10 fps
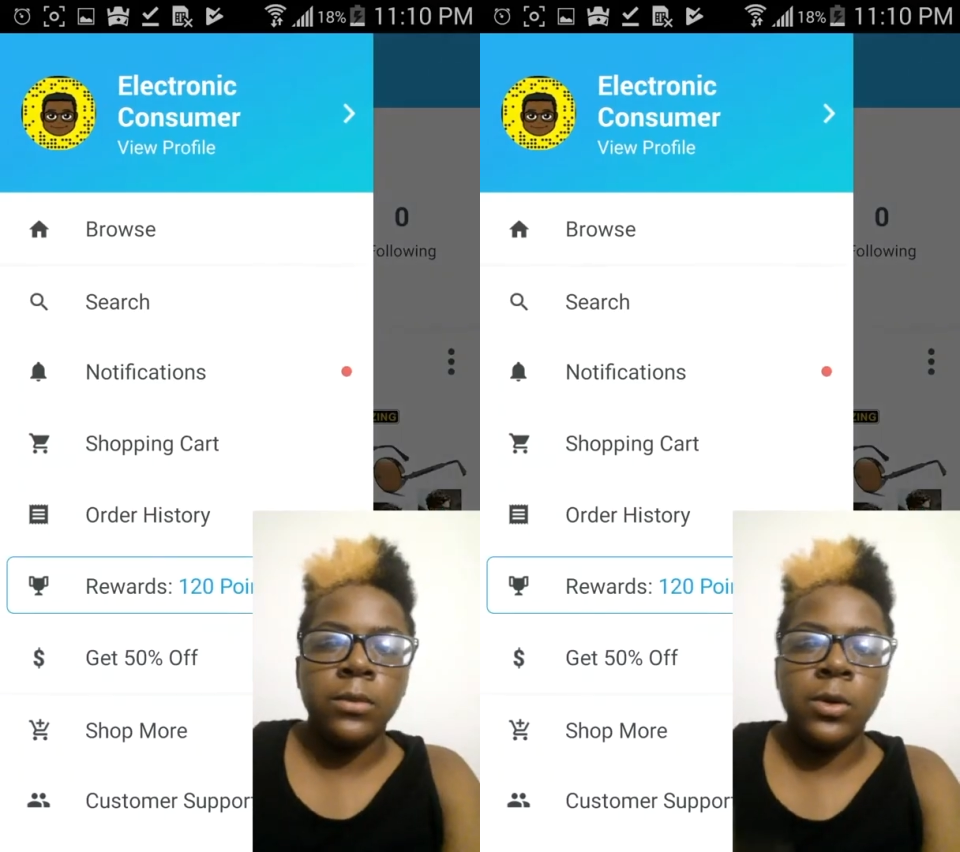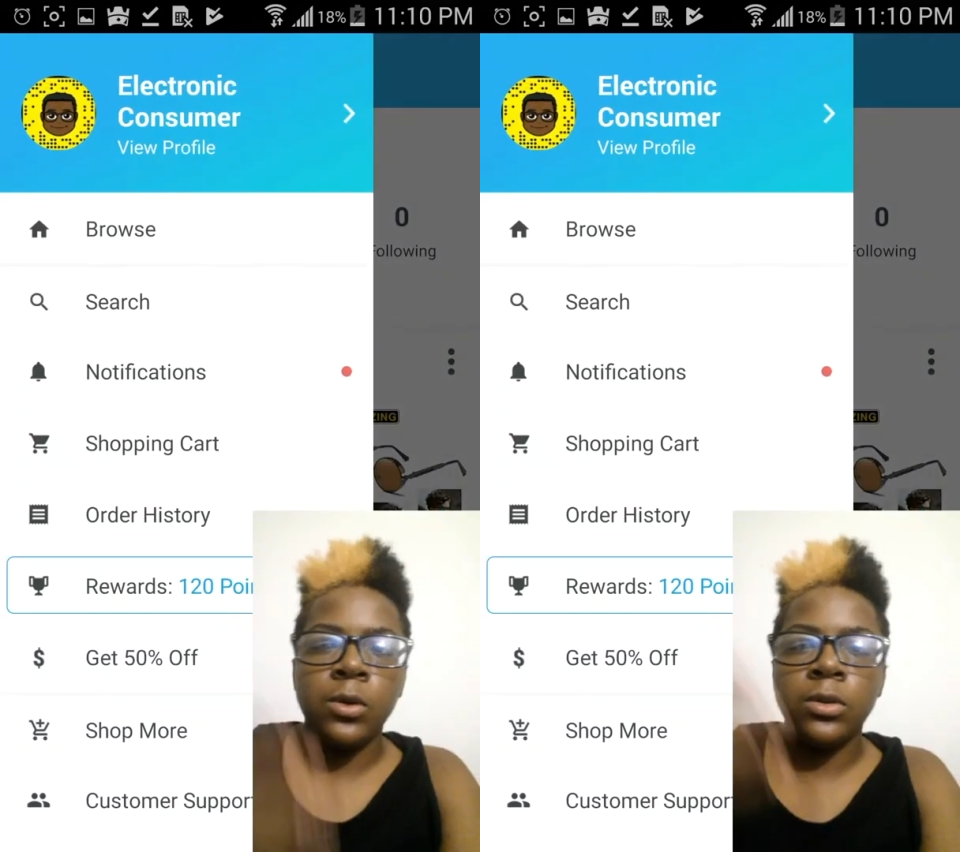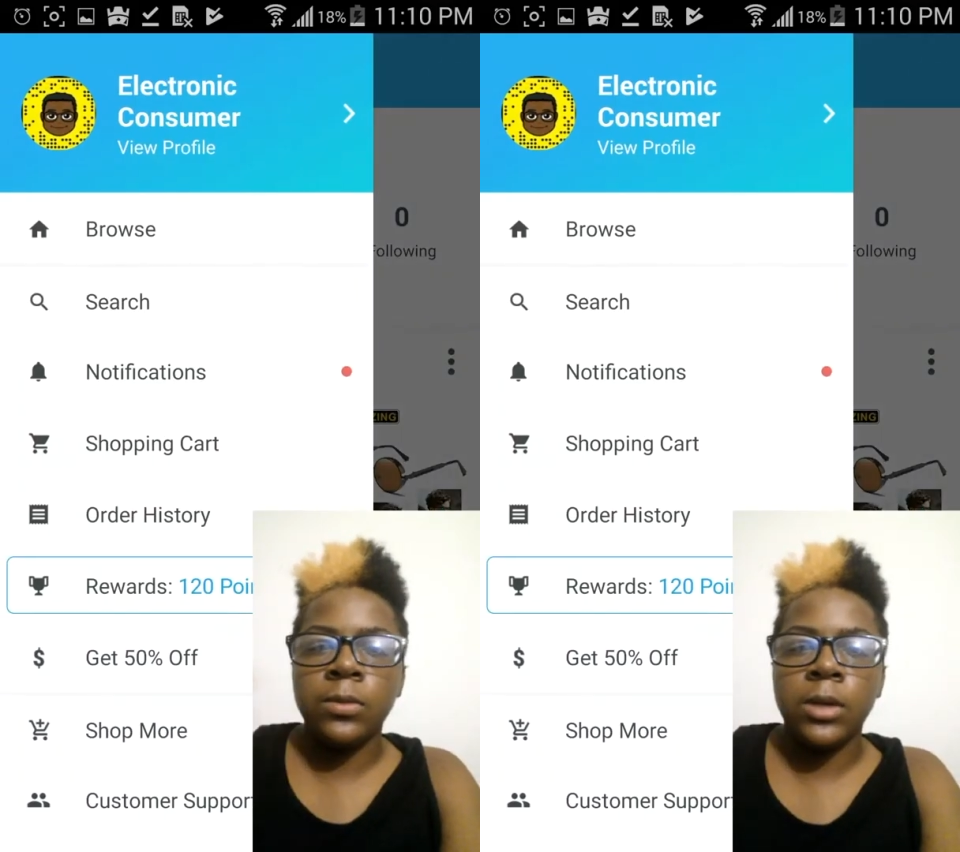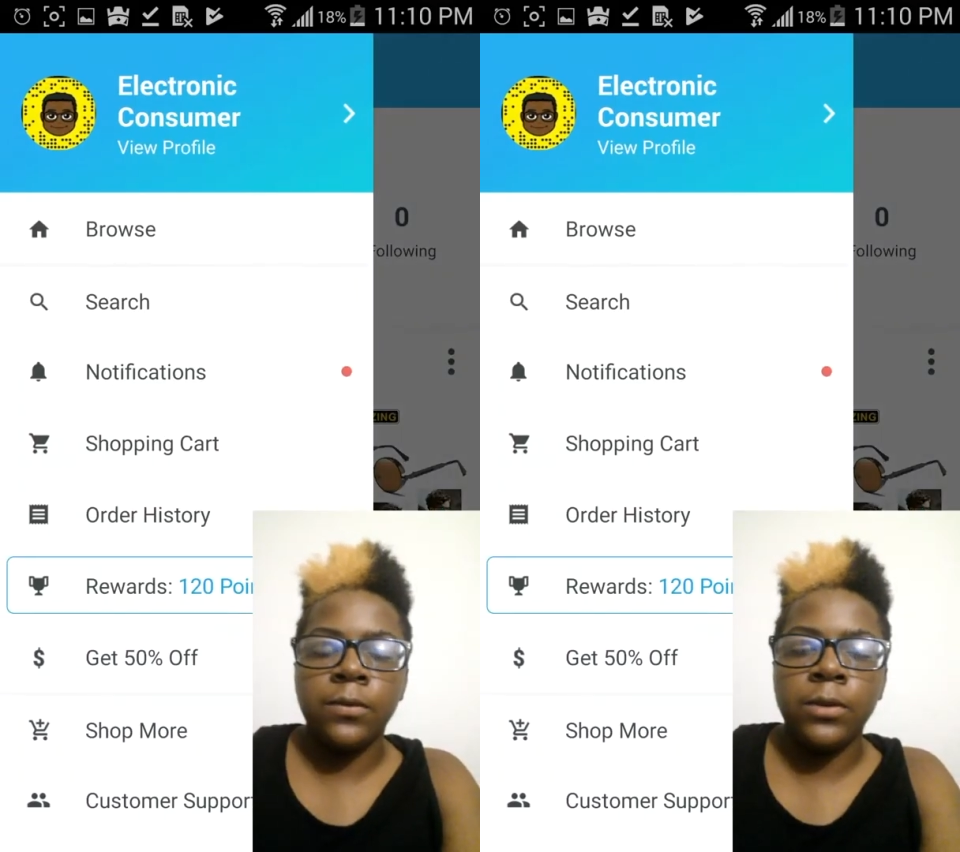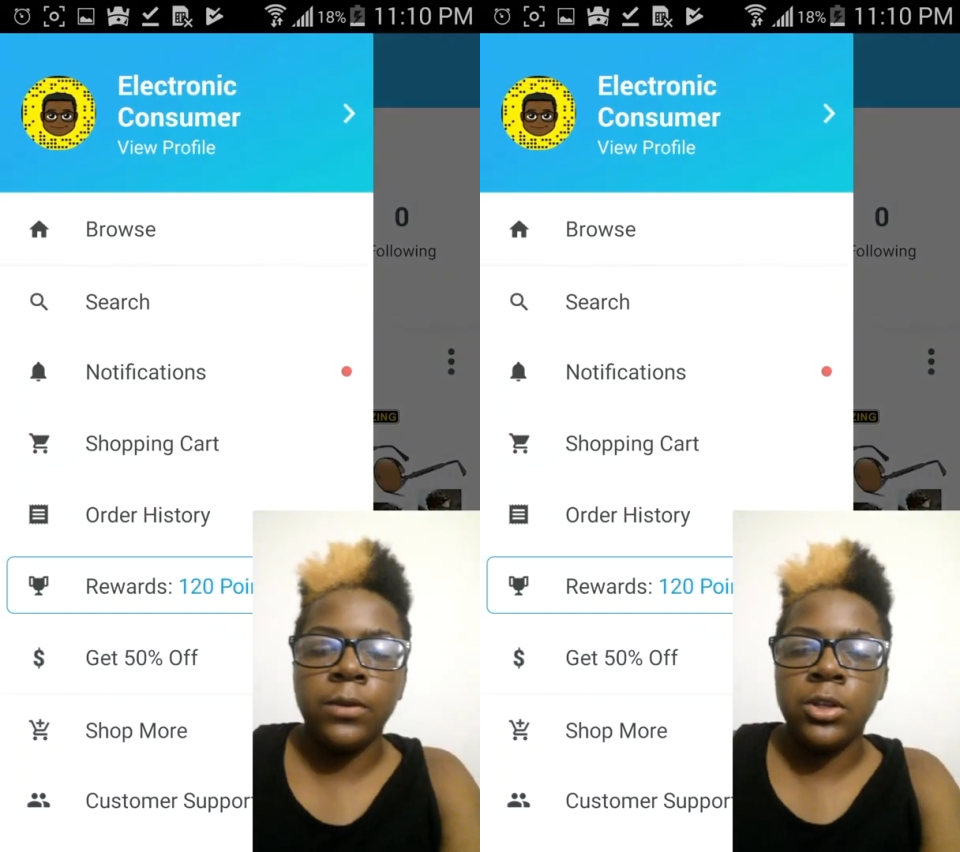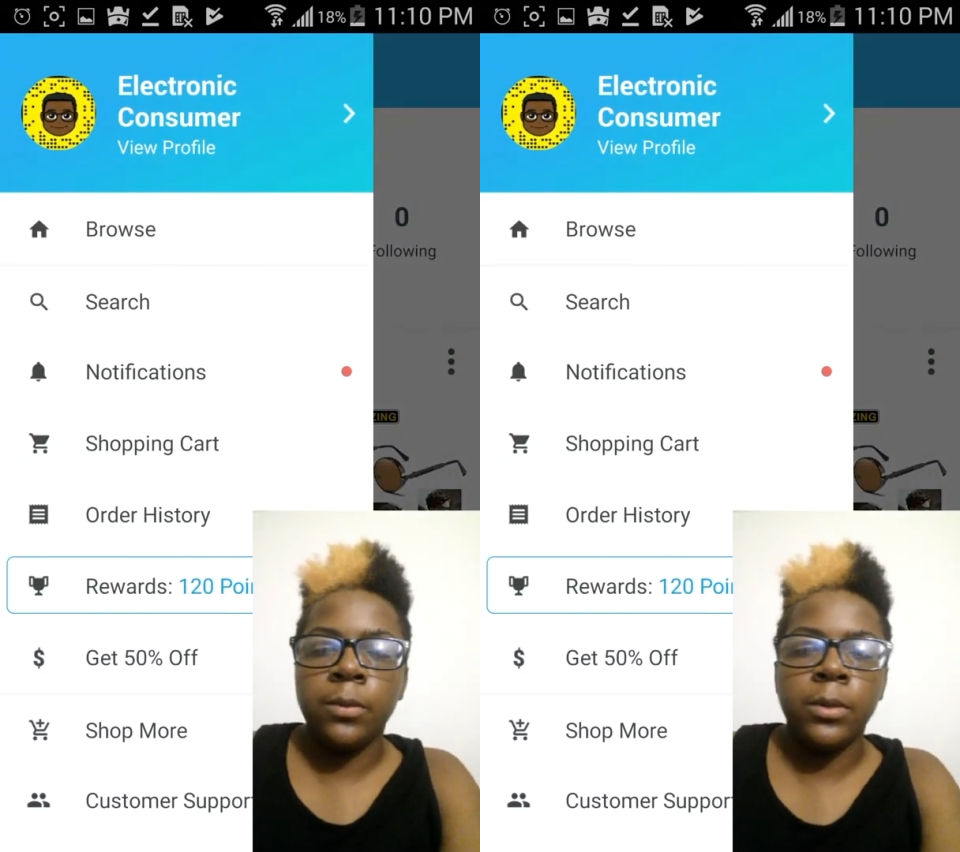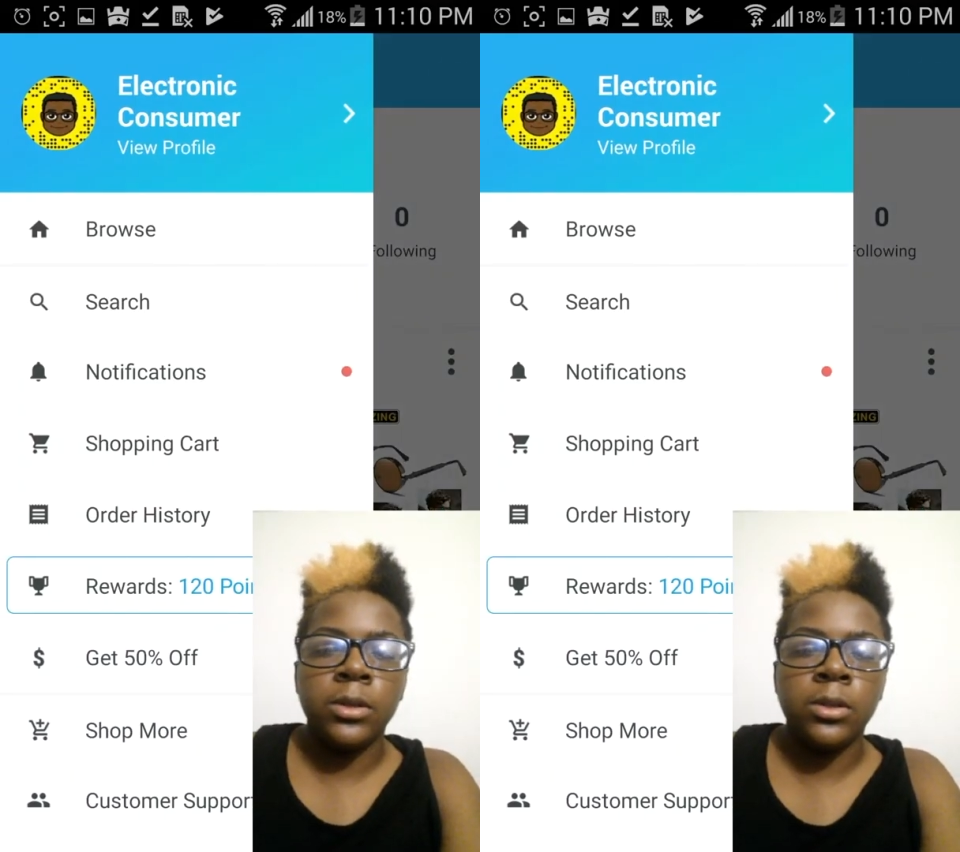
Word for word: you sometimes free shipping,